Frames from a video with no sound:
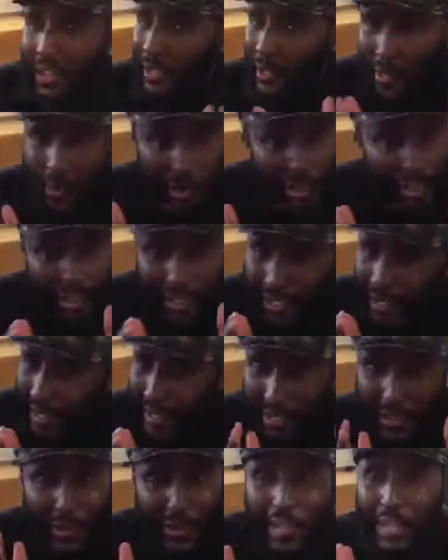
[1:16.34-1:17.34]

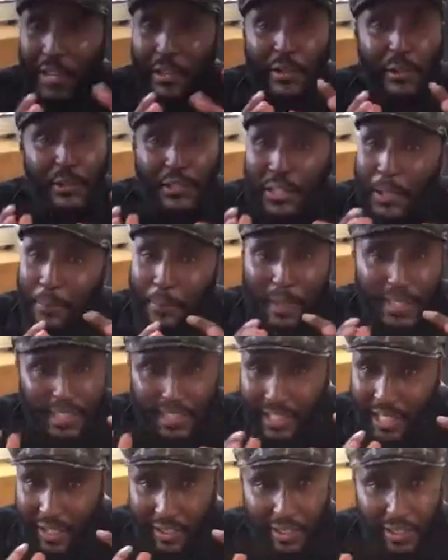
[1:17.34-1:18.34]
You can't do champagne
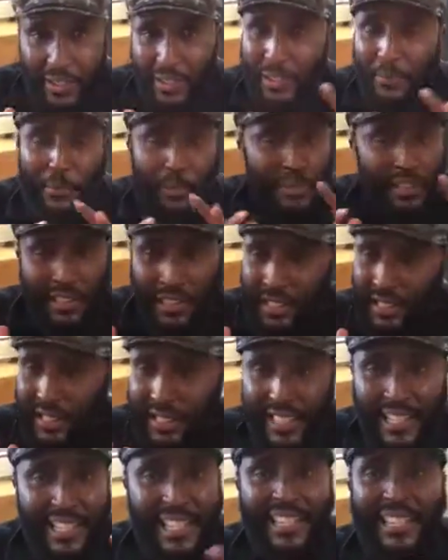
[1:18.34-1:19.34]
showers with the Musik.
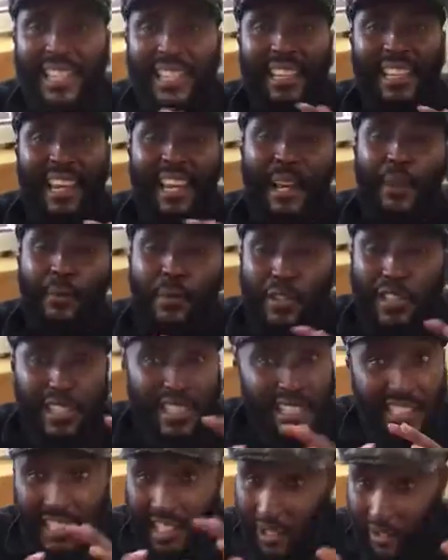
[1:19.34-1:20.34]
There's nothing like
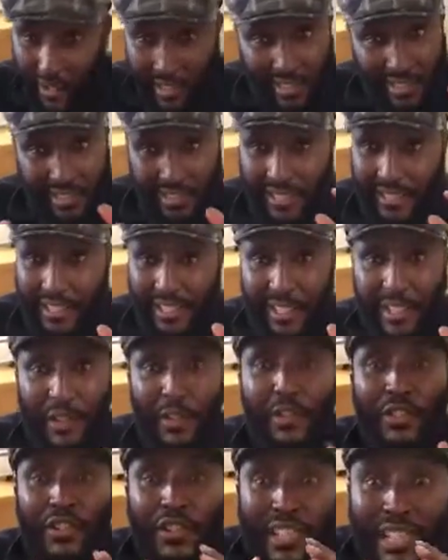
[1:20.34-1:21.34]
Musik showers. Yeah. You
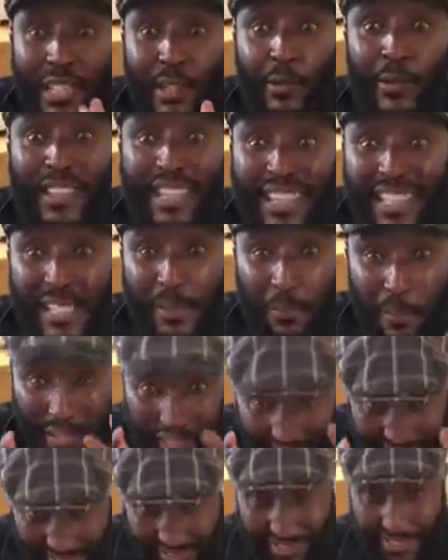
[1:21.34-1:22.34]
drink it with
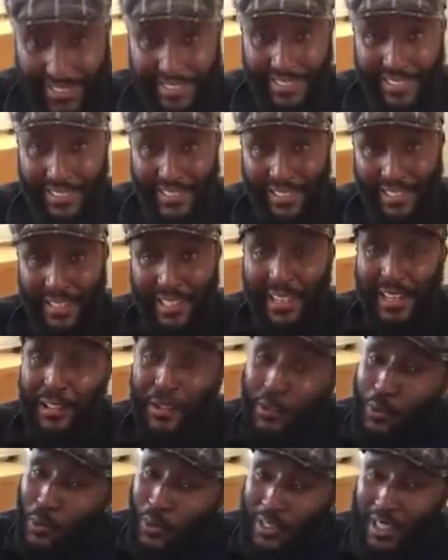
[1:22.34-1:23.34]
respect. Yeah. And
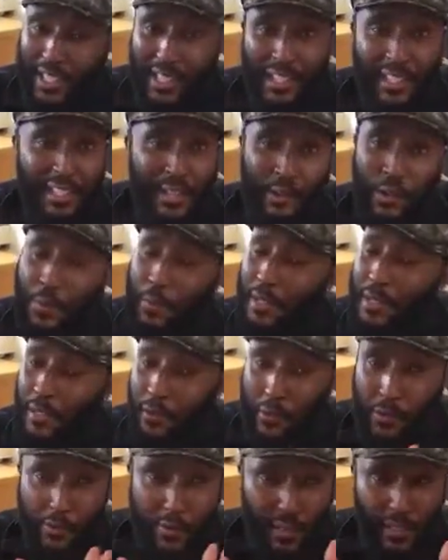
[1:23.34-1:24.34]
to all the Kalis who I might have
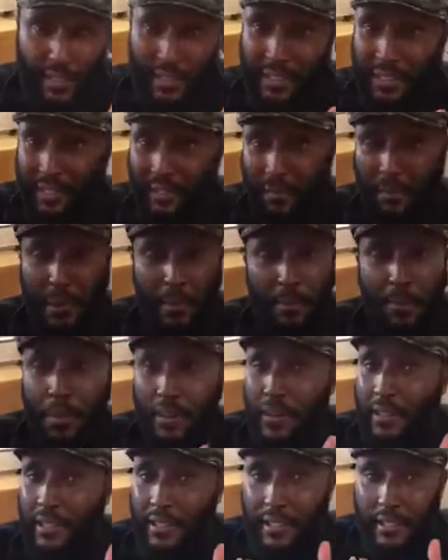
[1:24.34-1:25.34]
offended by
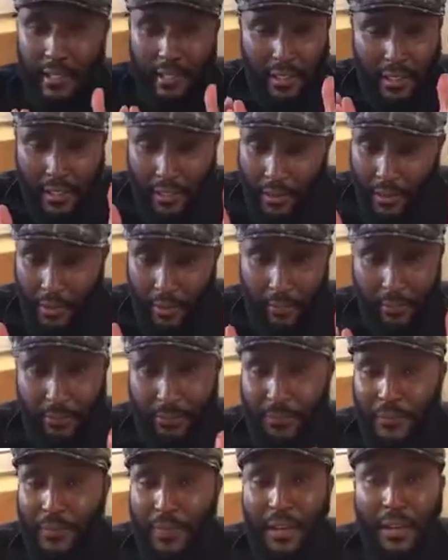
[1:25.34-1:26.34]
pouring the, you know,
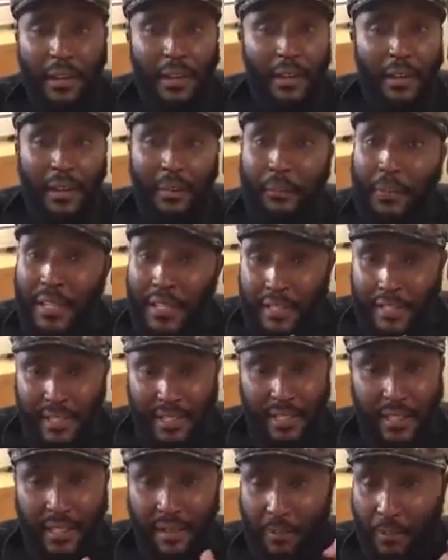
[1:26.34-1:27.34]

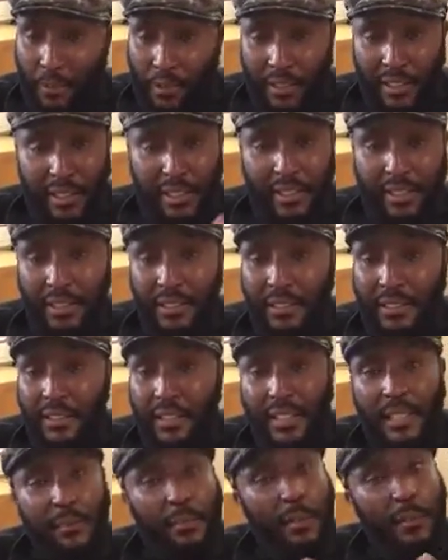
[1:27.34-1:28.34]
amazing Musik,
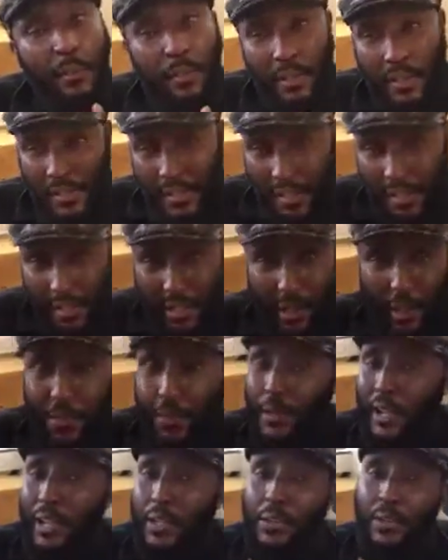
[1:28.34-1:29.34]
nasema pole sana. I hope
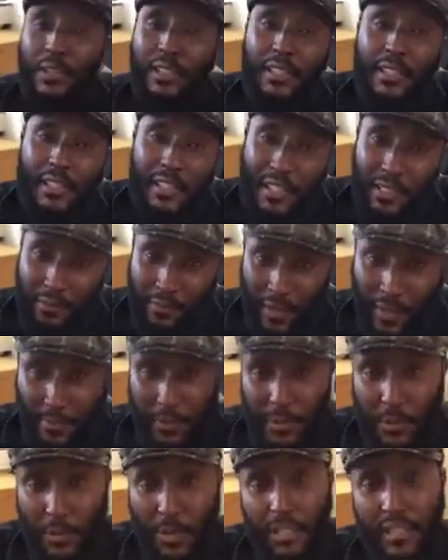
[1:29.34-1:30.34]
you guys will still invite
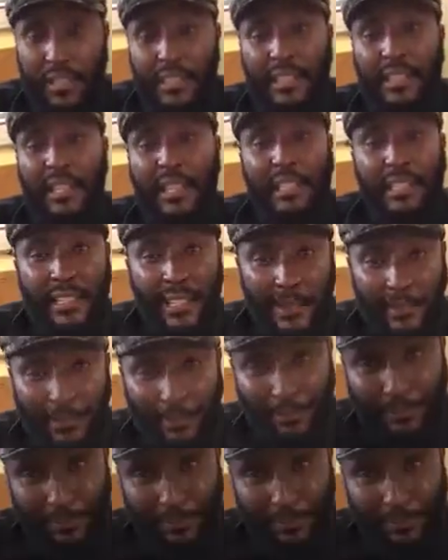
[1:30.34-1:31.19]
me to LD next time.